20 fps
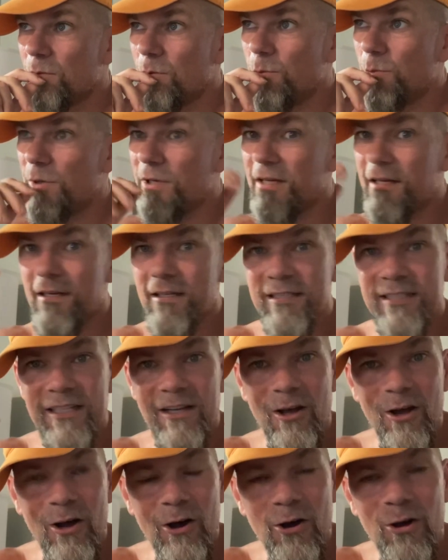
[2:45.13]
Because it
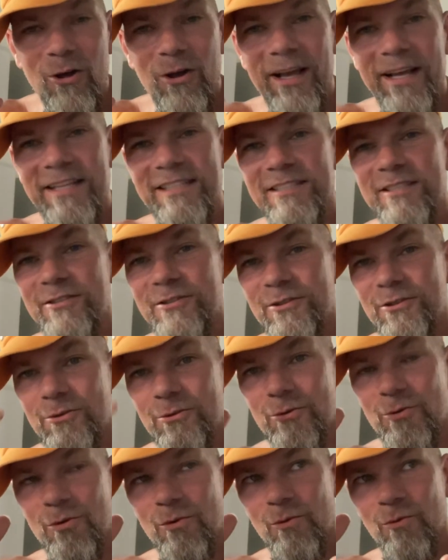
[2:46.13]
all has to
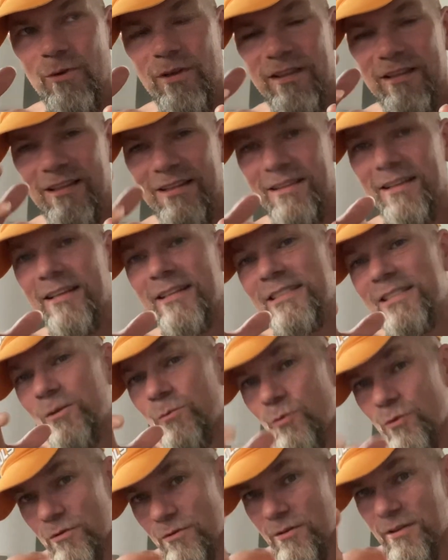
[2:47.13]
do with the lens that
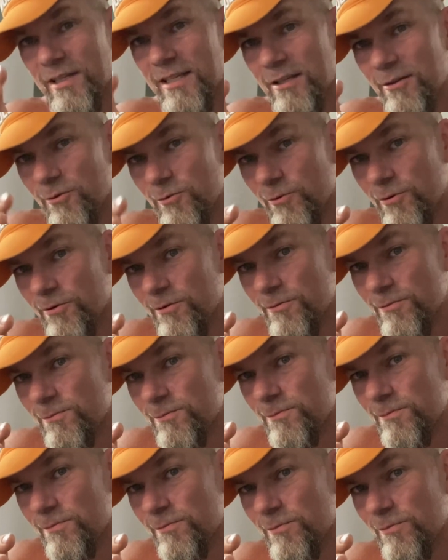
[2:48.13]
we're looking through.
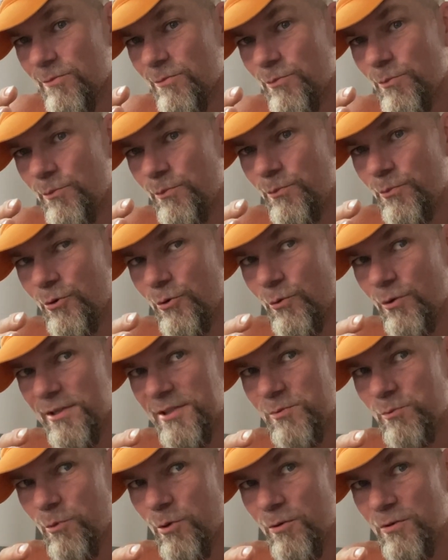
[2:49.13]
But
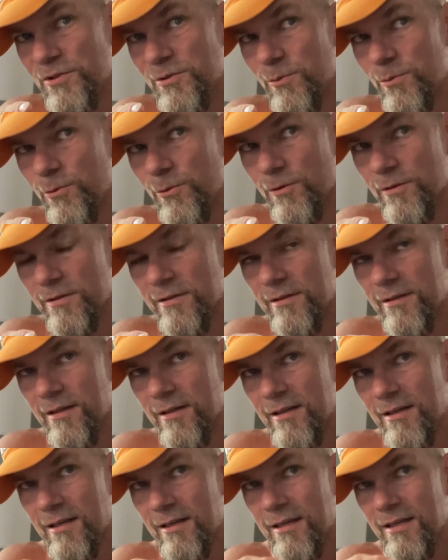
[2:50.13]
what's most important
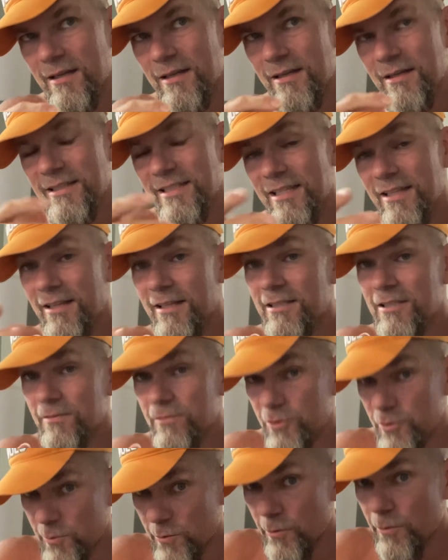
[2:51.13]
is the lens of
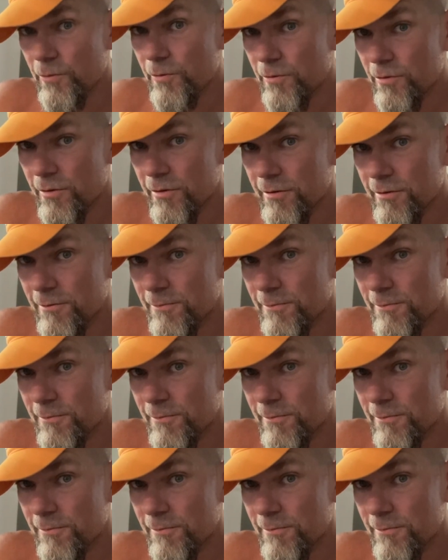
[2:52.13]
truth.